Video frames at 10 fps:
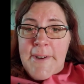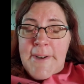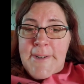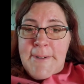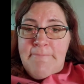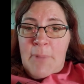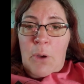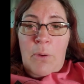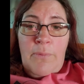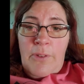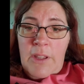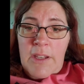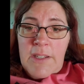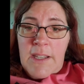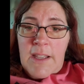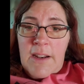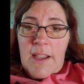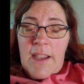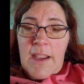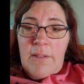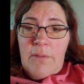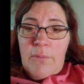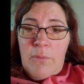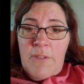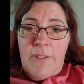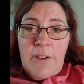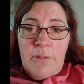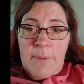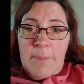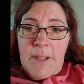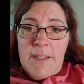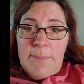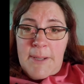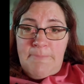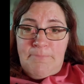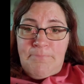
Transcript: hopefully to get a refund or replacement.